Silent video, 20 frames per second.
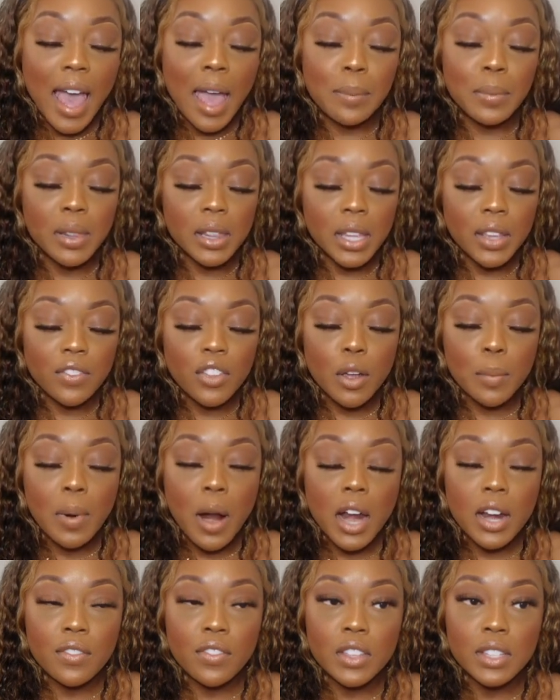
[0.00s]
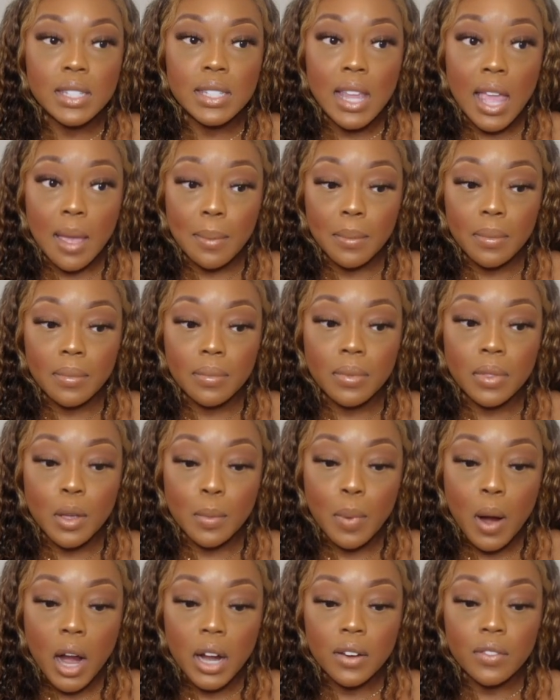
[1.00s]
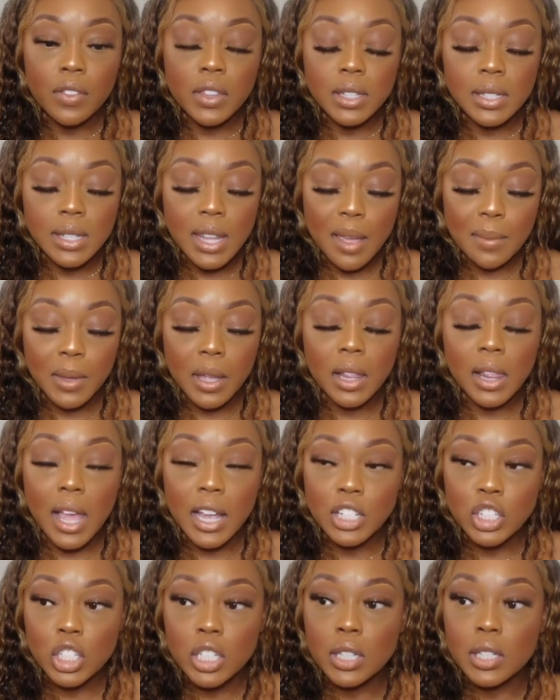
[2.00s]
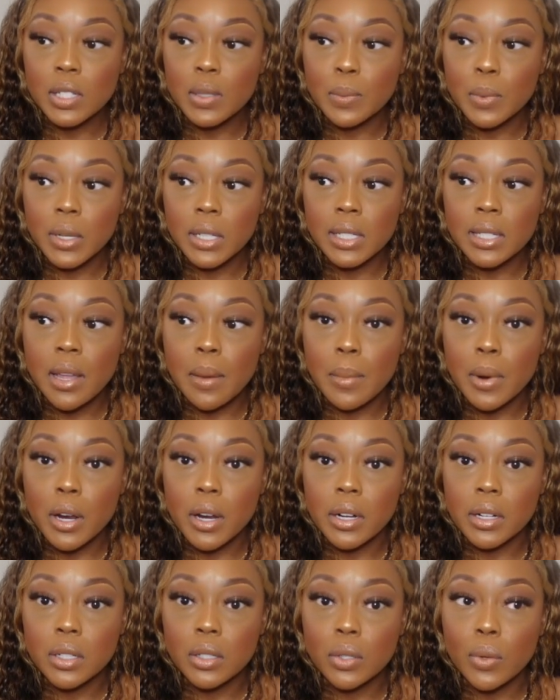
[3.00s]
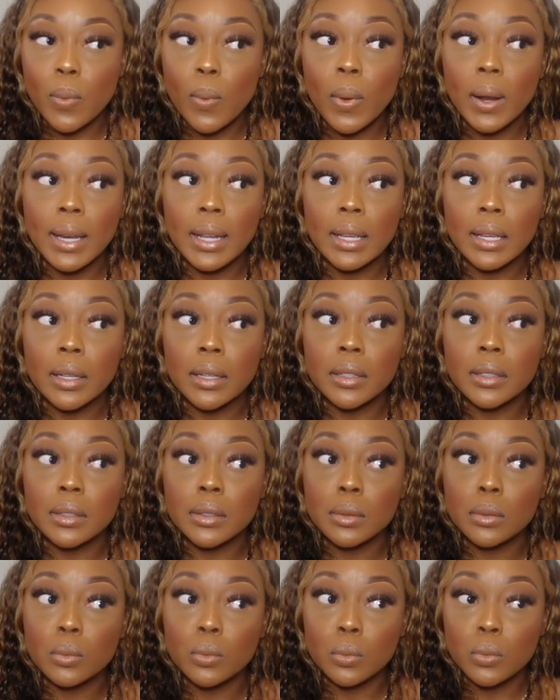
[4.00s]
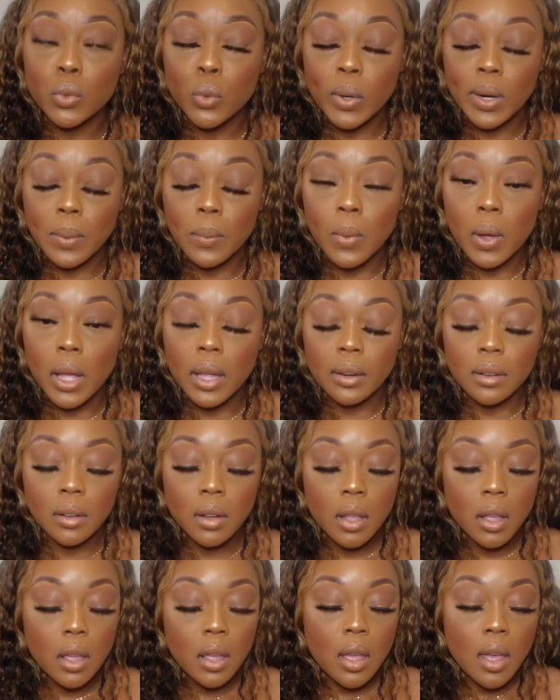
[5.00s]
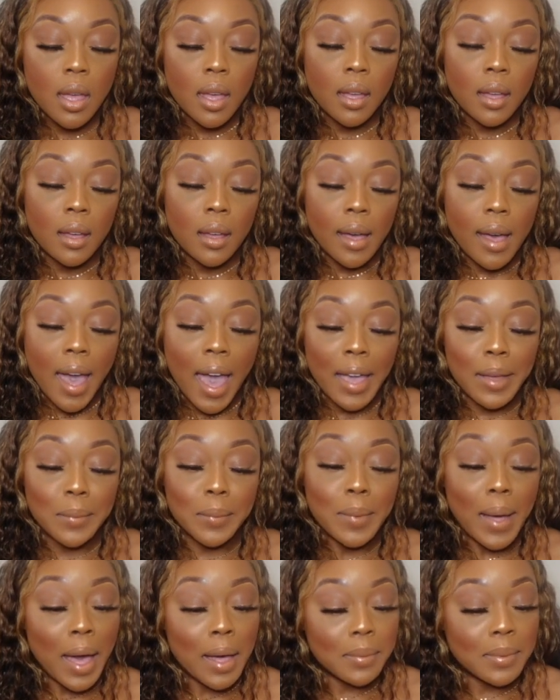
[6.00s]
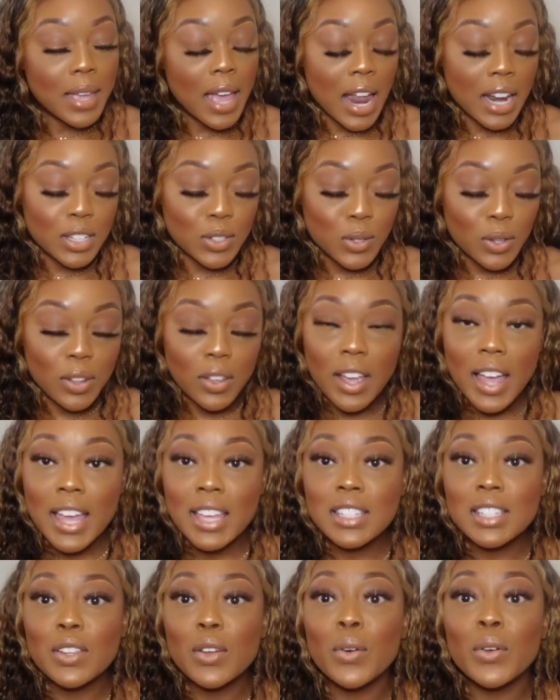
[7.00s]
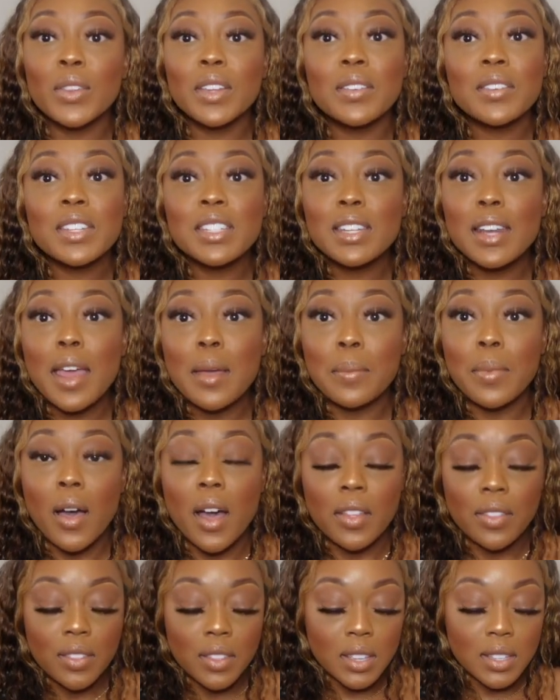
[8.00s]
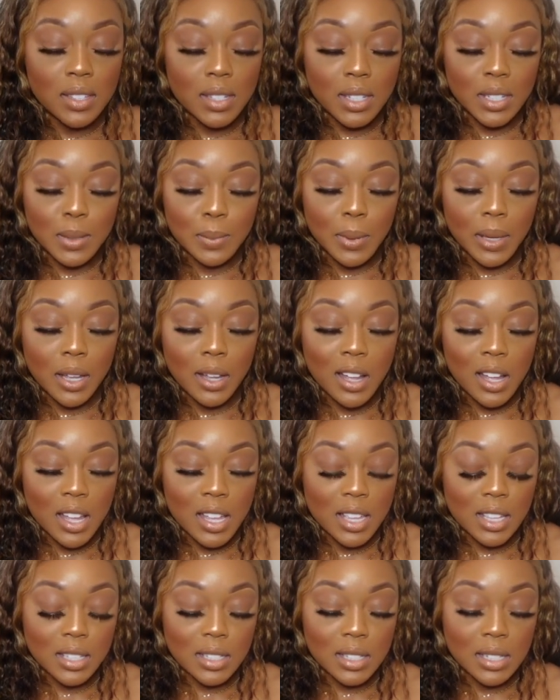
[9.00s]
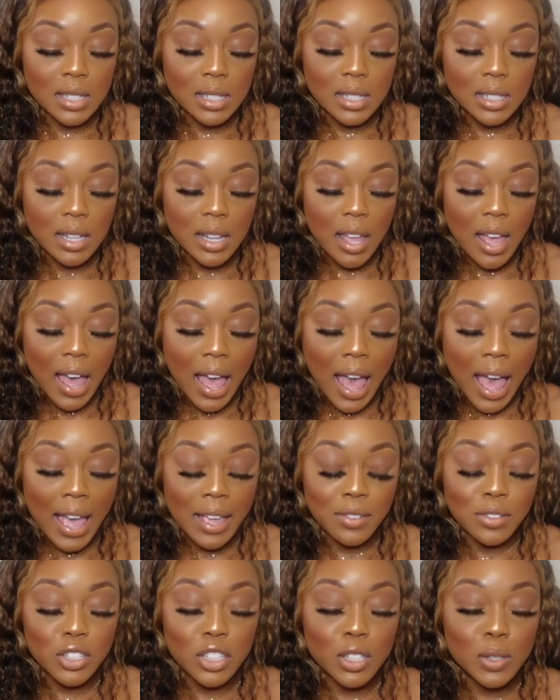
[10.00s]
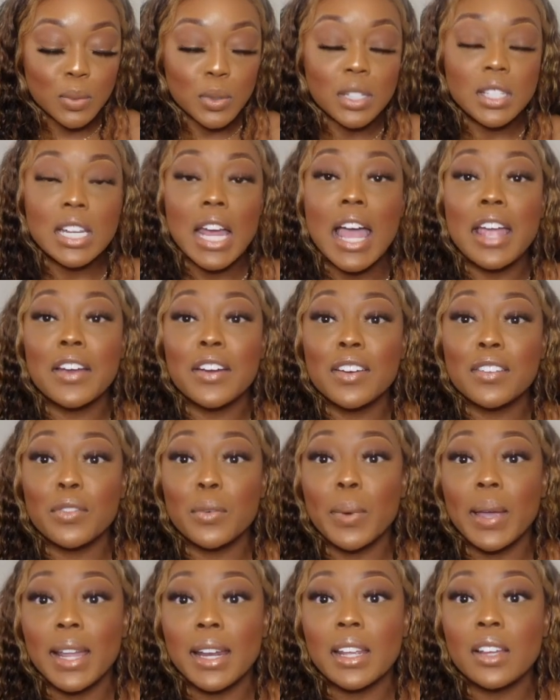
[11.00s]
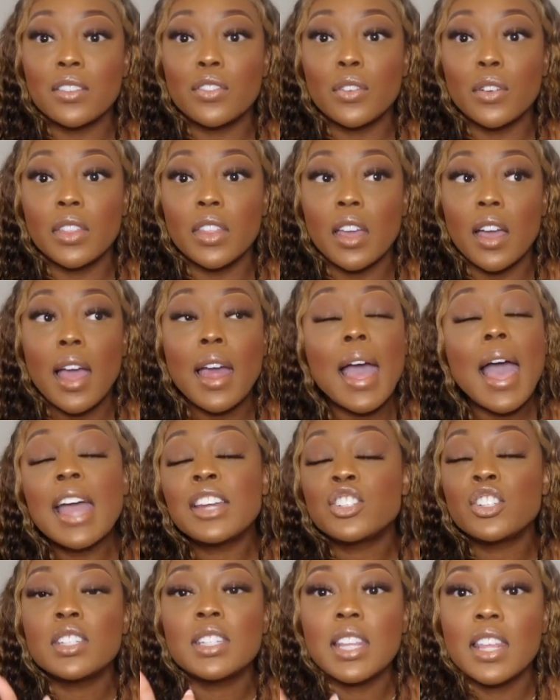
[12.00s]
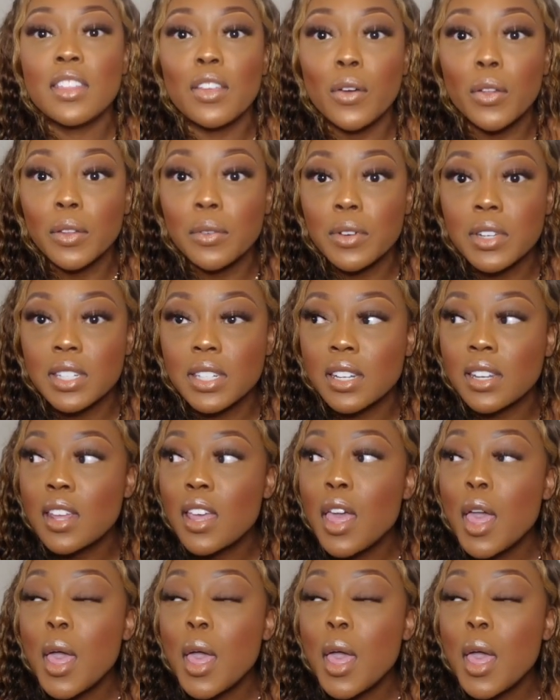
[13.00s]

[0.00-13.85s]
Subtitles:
believe they're part of the same collection, the spring summer 2021. I'll be honest with you guys, the only reason I bought these is because I just was tired of waiting for I shouldn't say the only reason,